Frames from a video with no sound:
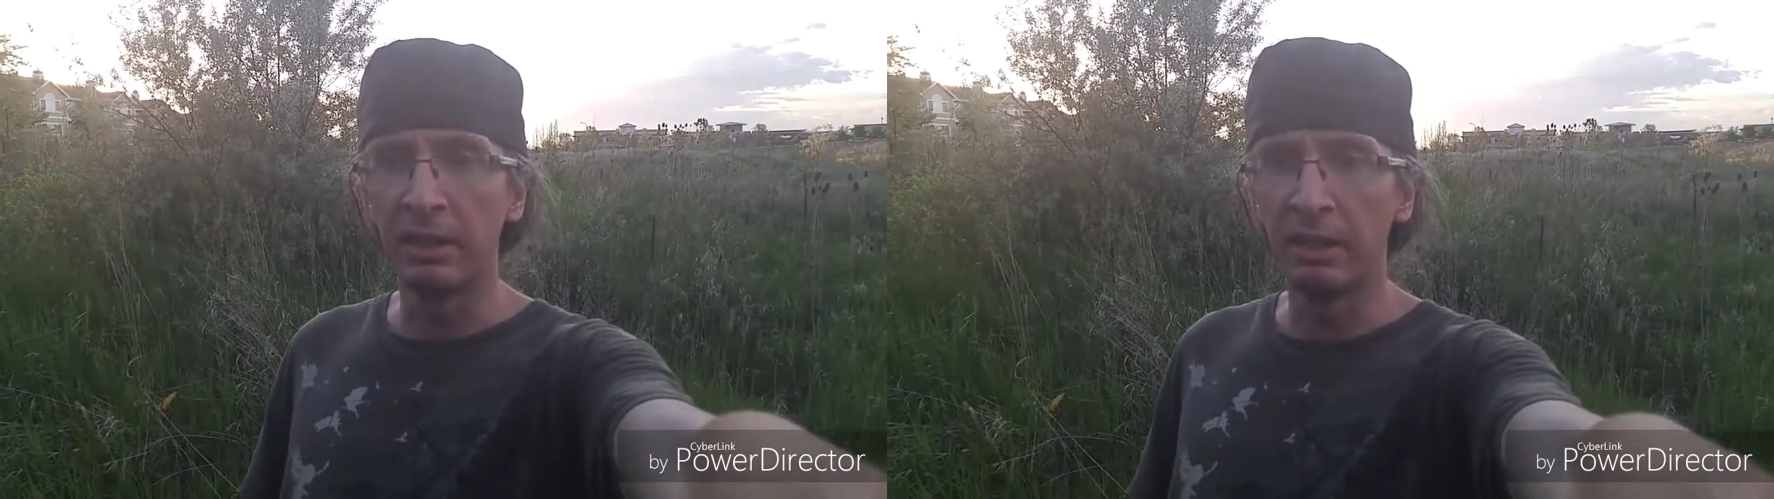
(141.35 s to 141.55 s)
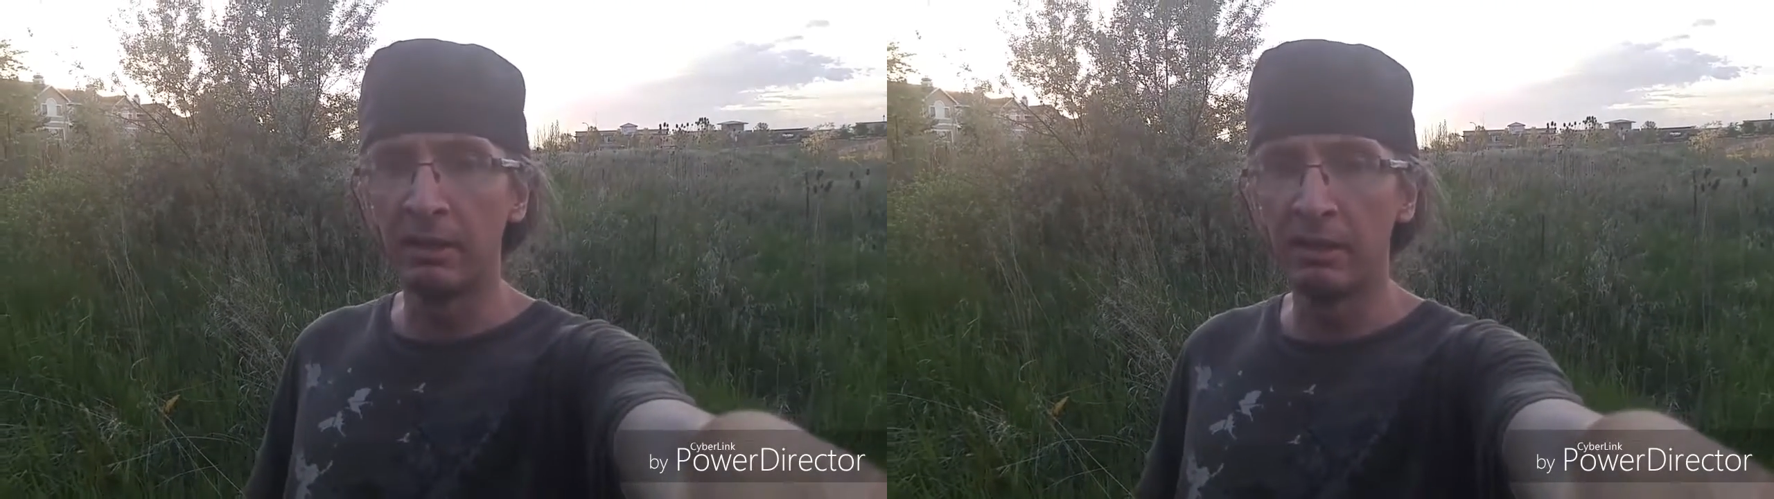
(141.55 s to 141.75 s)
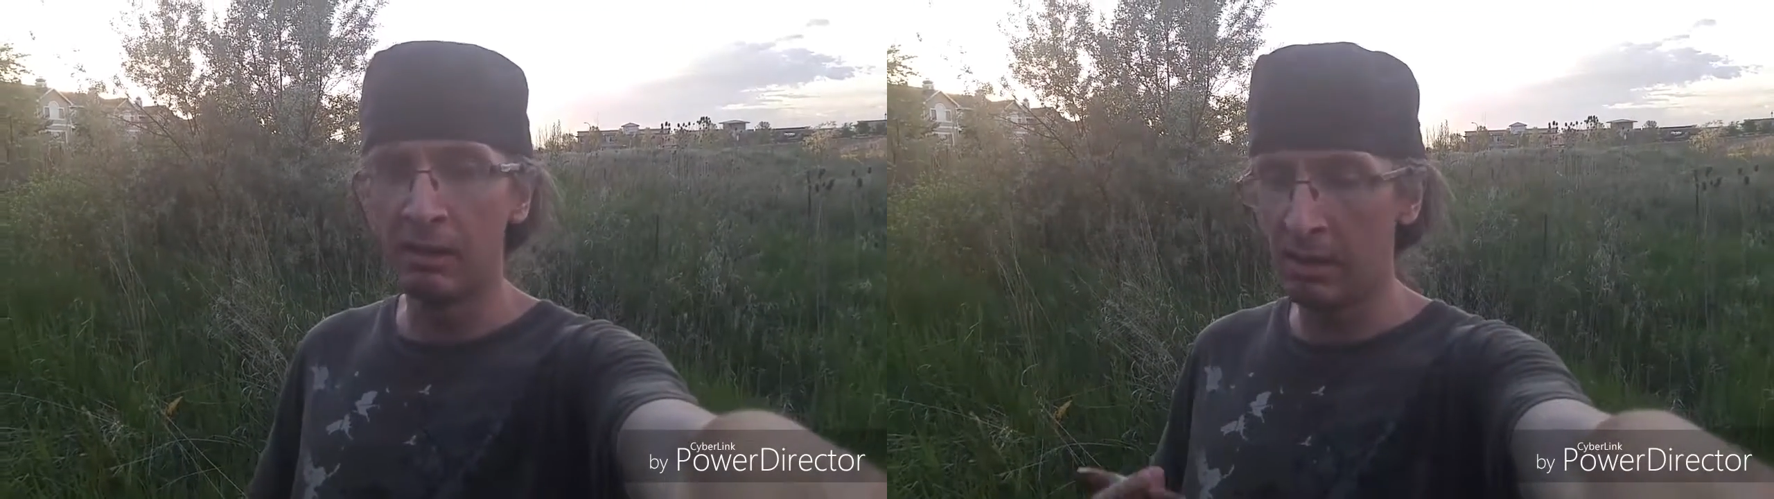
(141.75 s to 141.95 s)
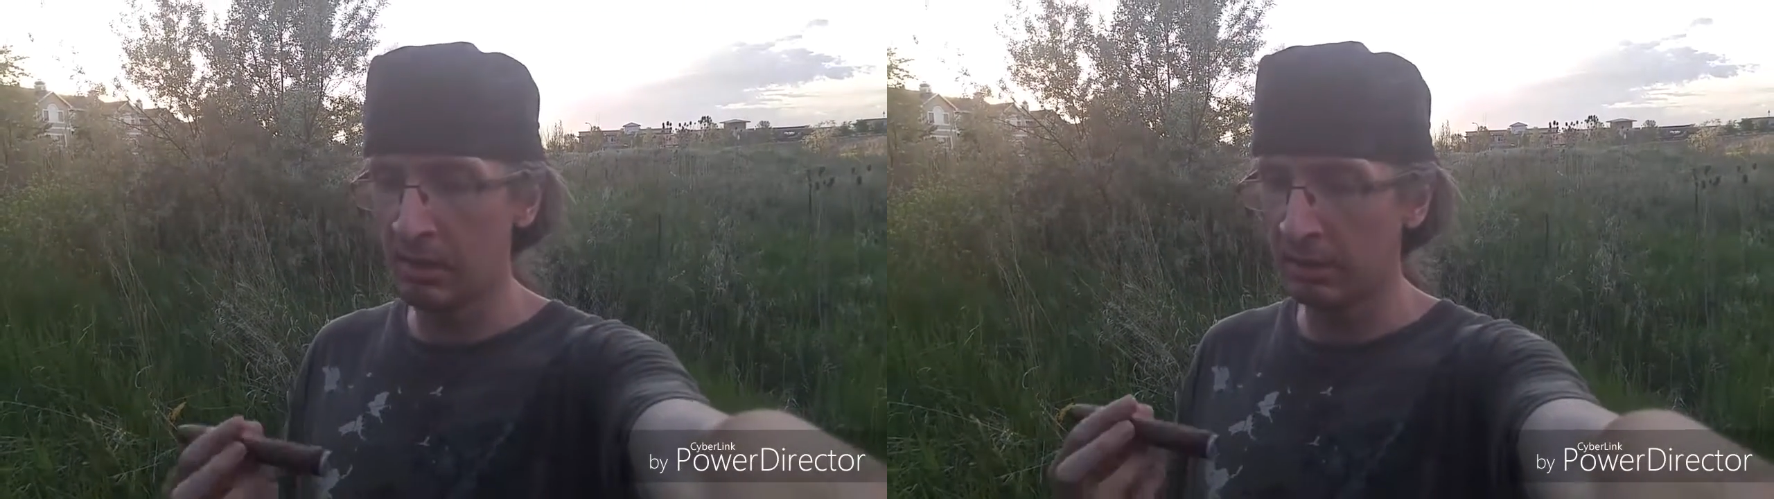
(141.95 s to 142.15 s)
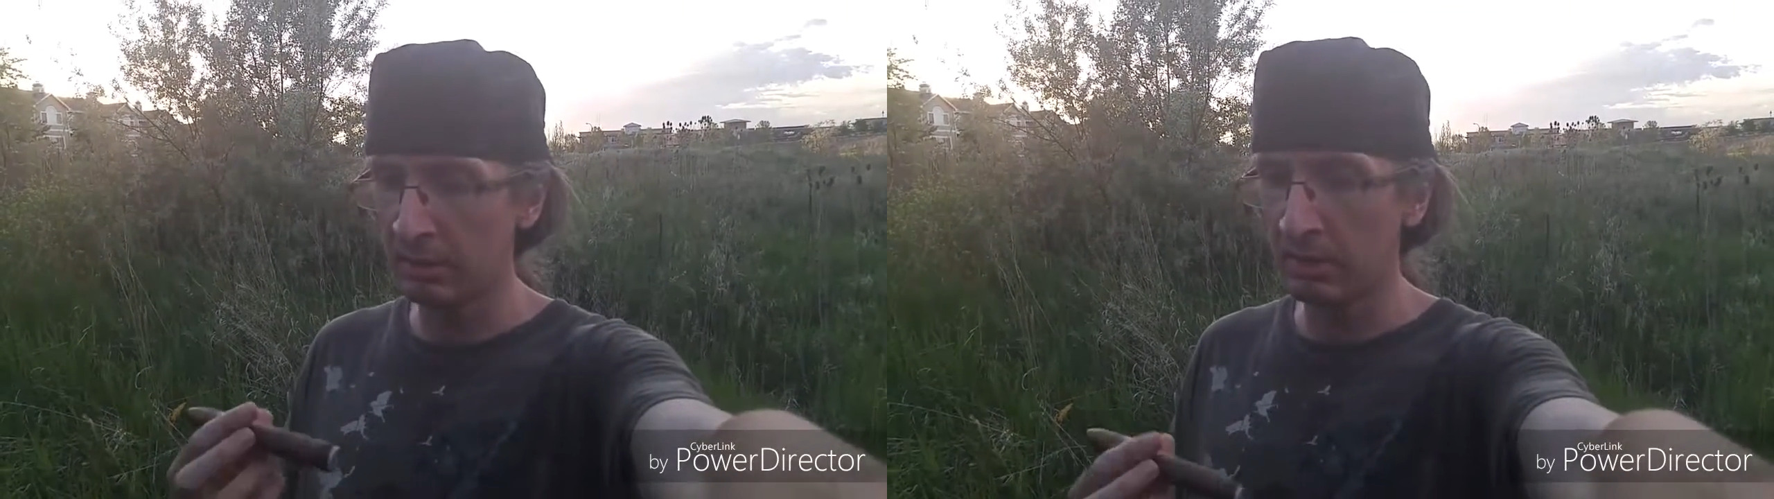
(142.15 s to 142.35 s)
uh,
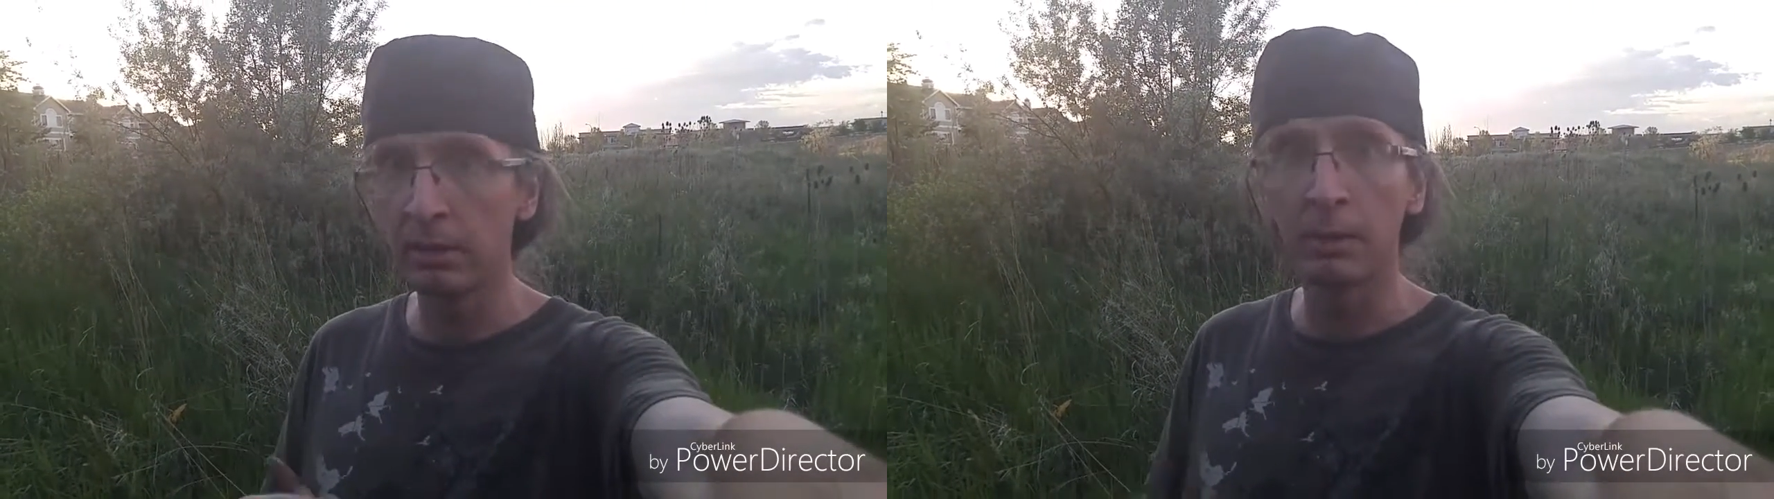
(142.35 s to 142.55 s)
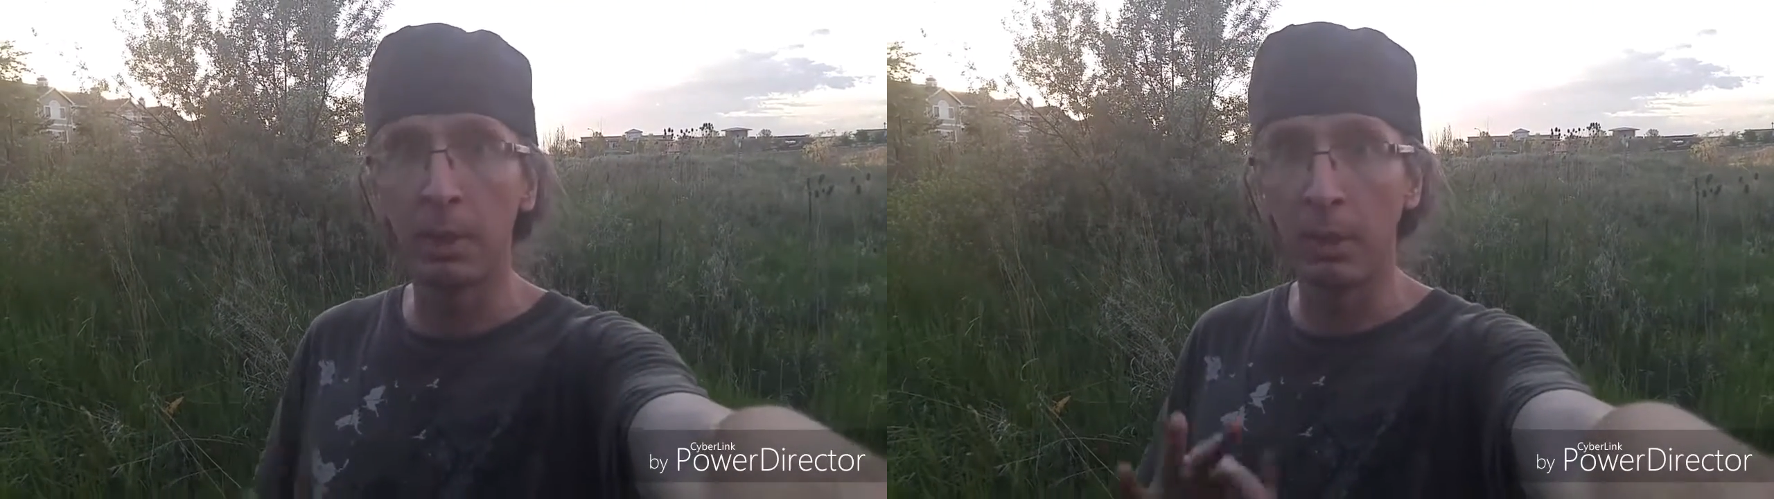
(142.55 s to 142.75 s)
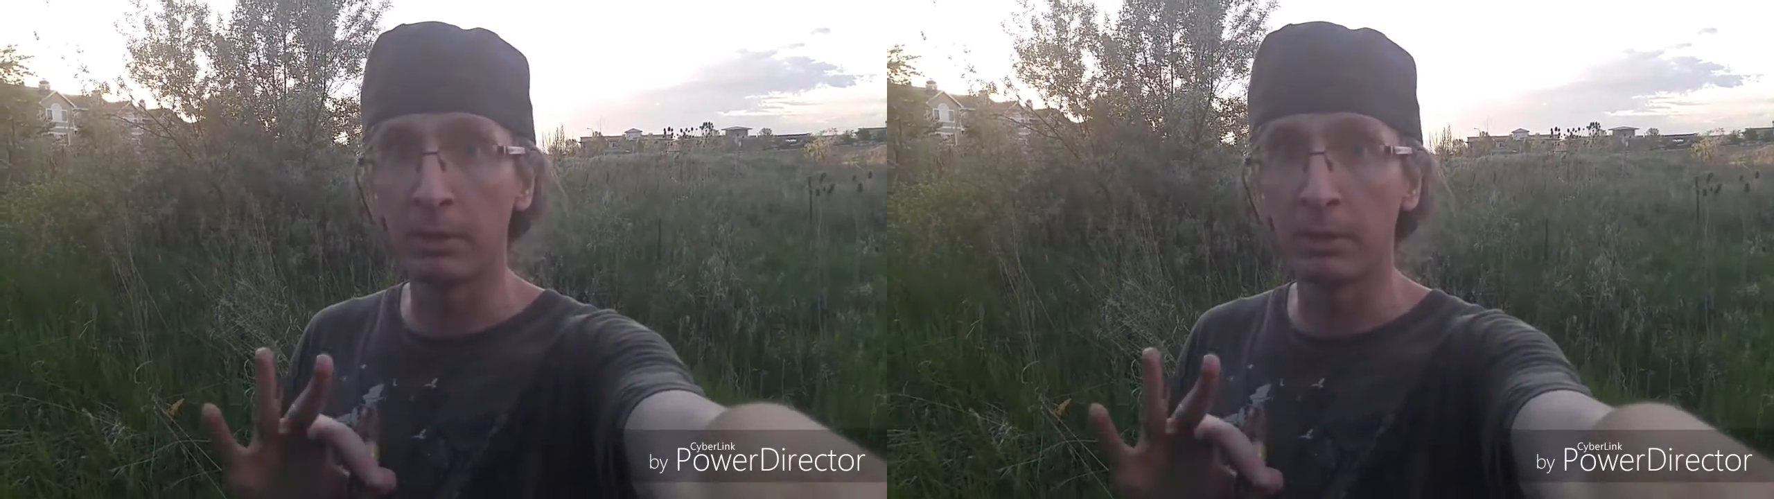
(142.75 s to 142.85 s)
by